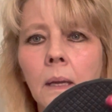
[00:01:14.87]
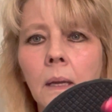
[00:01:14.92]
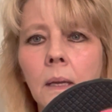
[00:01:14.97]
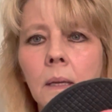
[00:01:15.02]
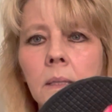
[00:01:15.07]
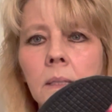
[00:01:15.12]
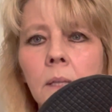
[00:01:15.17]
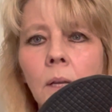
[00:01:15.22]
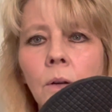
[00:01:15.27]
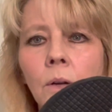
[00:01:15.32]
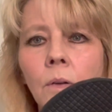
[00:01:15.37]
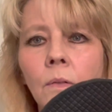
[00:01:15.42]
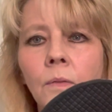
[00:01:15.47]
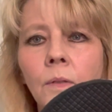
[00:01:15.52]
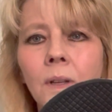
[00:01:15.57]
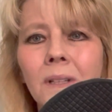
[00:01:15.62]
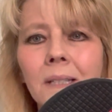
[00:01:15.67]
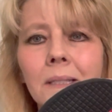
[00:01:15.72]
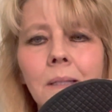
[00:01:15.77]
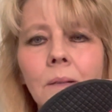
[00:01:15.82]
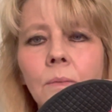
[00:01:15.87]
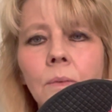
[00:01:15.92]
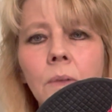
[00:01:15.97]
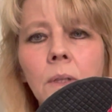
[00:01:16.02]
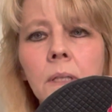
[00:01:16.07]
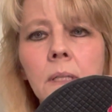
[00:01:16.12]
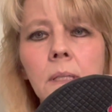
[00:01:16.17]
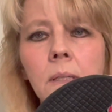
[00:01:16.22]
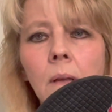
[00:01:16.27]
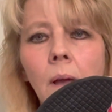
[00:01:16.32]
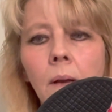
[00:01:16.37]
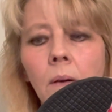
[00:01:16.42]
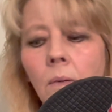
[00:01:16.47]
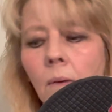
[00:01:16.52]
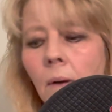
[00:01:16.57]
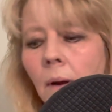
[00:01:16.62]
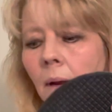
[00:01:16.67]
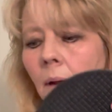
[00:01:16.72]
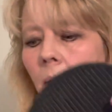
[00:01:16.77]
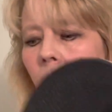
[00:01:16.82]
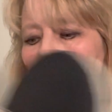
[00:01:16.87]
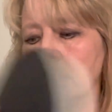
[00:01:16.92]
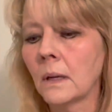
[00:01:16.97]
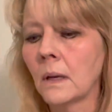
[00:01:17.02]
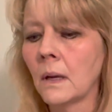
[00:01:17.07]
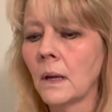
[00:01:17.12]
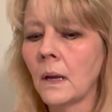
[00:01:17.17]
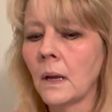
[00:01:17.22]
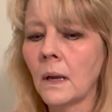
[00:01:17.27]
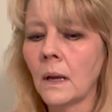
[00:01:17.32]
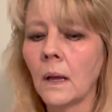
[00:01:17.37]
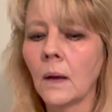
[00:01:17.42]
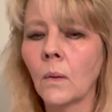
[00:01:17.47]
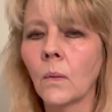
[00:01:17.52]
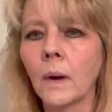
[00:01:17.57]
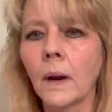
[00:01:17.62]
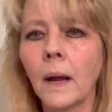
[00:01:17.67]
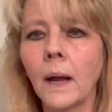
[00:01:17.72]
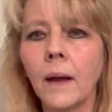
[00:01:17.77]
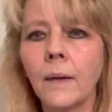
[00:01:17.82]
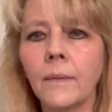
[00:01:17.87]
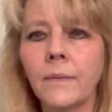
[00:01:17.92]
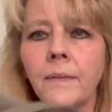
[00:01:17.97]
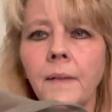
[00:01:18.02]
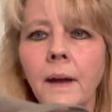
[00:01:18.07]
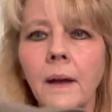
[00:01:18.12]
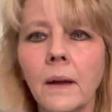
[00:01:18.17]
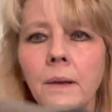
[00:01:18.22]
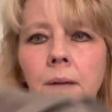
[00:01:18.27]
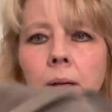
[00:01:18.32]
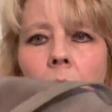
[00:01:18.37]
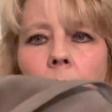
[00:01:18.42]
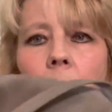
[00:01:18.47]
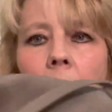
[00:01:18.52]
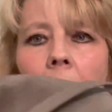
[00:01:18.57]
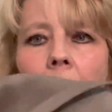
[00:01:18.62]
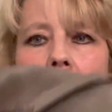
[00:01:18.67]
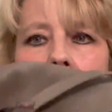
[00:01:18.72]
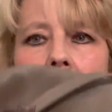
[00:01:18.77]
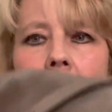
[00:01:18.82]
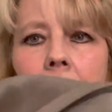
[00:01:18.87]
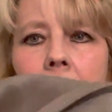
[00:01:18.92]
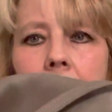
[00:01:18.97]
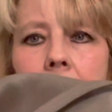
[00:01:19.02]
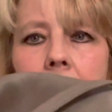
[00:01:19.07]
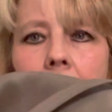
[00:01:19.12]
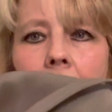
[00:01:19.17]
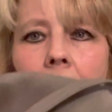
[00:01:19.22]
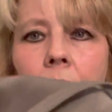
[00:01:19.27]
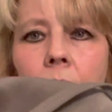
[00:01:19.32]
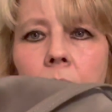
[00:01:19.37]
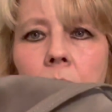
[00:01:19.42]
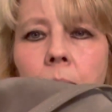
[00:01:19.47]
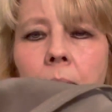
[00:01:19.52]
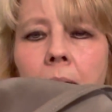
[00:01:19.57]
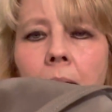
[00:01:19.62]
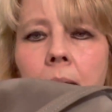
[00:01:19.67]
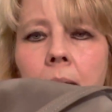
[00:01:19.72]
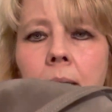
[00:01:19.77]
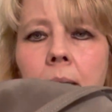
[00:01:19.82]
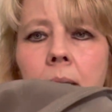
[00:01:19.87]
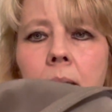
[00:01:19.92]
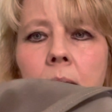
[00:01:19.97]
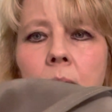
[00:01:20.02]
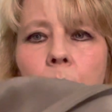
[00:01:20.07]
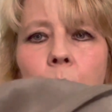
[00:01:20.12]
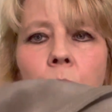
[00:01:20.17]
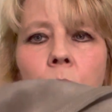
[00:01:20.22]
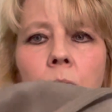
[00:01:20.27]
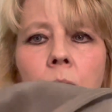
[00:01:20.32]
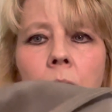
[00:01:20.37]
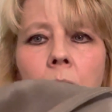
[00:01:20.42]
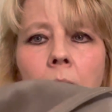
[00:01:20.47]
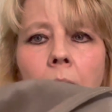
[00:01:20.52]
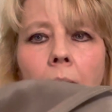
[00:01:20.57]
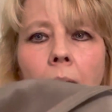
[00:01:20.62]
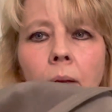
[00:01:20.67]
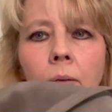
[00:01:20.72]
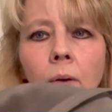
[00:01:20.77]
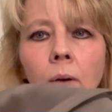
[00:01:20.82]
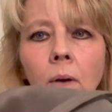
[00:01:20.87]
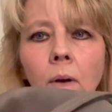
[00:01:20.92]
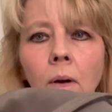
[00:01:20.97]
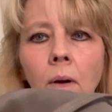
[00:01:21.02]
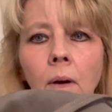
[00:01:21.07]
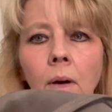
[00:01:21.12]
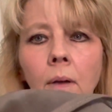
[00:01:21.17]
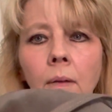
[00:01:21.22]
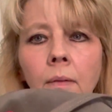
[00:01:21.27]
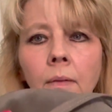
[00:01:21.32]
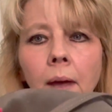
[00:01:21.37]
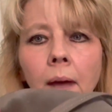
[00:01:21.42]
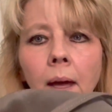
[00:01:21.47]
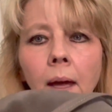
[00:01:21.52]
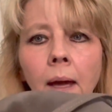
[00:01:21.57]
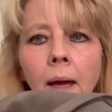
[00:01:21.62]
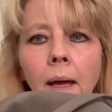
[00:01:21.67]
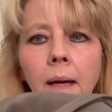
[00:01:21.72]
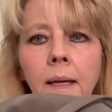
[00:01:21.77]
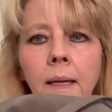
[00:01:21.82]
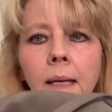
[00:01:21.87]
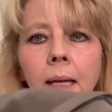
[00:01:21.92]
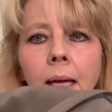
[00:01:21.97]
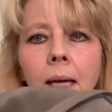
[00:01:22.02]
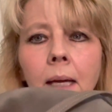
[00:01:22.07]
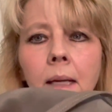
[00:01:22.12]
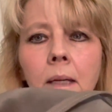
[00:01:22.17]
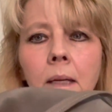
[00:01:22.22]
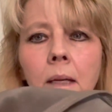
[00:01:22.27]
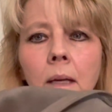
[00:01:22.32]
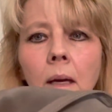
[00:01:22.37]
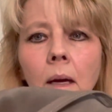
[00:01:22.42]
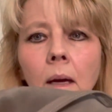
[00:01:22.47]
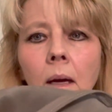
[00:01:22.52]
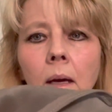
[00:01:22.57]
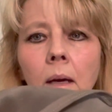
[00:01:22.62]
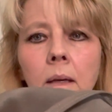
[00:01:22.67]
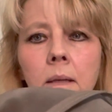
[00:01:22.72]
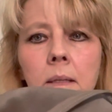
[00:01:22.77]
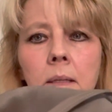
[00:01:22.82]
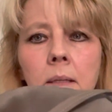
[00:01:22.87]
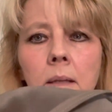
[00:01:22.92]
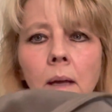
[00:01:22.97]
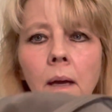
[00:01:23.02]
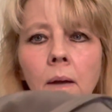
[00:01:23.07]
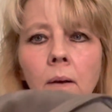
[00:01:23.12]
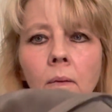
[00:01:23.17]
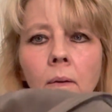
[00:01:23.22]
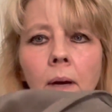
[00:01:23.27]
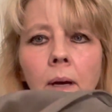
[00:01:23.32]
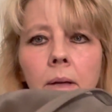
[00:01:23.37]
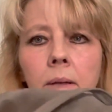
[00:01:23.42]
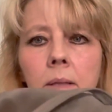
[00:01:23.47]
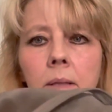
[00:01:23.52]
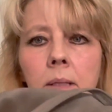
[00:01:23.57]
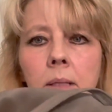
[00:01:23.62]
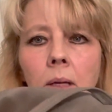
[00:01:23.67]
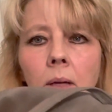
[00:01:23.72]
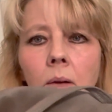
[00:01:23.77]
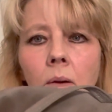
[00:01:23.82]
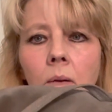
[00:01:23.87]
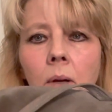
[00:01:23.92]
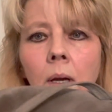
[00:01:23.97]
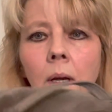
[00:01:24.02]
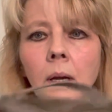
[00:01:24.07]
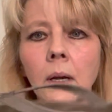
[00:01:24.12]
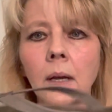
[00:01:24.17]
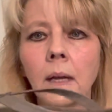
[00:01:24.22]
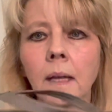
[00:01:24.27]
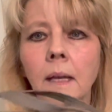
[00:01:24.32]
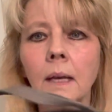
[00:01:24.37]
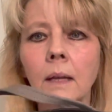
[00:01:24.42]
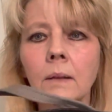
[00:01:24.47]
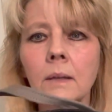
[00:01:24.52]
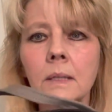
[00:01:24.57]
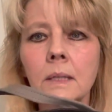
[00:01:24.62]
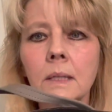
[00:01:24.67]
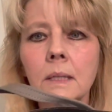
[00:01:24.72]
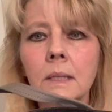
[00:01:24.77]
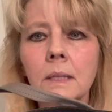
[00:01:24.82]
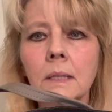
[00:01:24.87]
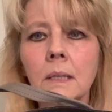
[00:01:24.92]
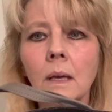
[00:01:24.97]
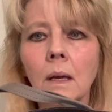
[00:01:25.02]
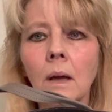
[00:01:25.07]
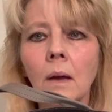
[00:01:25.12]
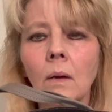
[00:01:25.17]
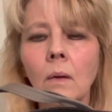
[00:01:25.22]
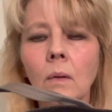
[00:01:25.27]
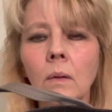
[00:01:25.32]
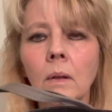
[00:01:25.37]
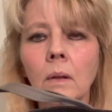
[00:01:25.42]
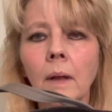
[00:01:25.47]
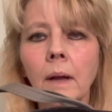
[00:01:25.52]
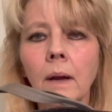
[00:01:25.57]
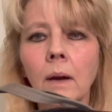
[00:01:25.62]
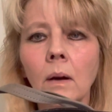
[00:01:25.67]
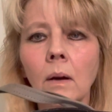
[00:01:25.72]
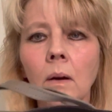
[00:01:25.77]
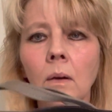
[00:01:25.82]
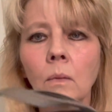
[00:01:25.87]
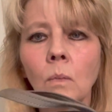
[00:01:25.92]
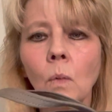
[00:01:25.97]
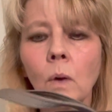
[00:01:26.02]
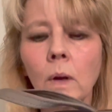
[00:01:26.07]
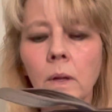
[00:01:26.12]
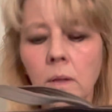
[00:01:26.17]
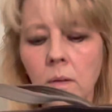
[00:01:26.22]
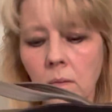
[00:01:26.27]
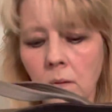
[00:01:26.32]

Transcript: So your foot doesn't really slide around. What I have found about these sandals, because it's smooth leather, that it can slide around. So again, this is the one